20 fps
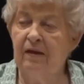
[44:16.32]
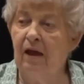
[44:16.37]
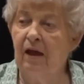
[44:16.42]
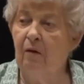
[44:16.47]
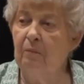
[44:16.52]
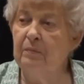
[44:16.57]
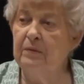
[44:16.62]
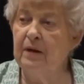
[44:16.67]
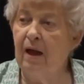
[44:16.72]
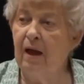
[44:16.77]

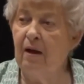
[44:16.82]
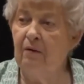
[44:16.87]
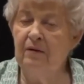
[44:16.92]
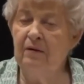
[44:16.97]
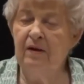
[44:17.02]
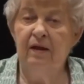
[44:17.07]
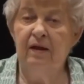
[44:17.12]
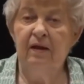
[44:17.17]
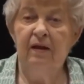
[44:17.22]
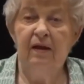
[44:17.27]
helped
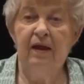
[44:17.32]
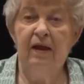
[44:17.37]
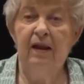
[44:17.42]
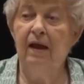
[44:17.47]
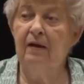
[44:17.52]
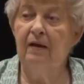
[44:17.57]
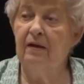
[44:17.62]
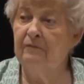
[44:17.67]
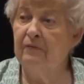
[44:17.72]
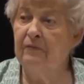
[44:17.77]
out and
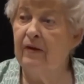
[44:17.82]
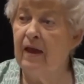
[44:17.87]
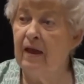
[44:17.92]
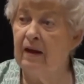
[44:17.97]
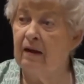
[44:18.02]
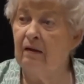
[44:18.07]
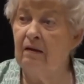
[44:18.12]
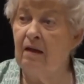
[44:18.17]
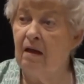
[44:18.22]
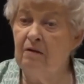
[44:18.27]
have
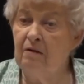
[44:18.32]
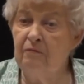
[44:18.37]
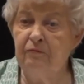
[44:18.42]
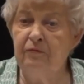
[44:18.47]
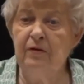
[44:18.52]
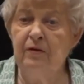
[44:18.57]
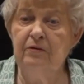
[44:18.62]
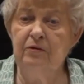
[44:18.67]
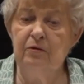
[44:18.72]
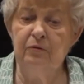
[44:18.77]
had a lot of
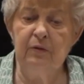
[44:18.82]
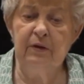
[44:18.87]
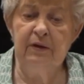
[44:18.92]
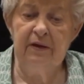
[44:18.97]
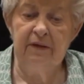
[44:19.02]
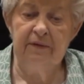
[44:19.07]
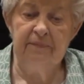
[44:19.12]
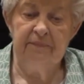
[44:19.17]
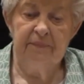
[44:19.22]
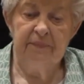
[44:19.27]
fun
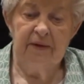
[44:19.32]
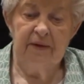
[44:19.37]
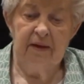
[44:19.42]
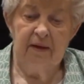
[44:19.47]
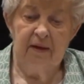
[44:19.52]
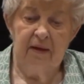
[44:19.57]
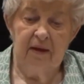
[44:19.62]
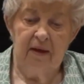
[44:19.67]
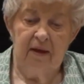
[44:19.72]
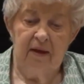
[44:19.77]
doing it.
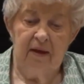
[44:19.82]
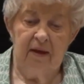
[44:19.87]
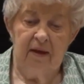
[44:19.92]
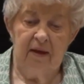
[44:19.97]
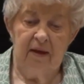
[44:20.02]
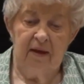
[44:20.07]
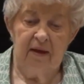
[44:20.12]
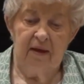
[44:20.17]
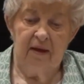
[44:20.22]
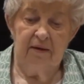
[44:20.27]

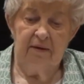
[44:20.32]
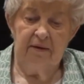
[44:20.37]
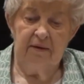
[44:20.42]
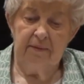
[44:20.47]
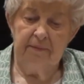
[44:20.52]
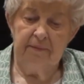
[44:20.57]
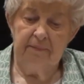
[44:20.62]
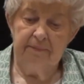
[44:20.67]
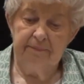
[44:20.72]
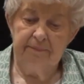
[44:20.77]

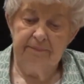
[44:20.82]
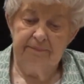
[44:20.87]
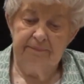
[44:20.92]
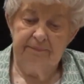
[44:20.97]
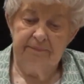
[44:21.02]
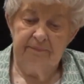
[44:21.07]
Um,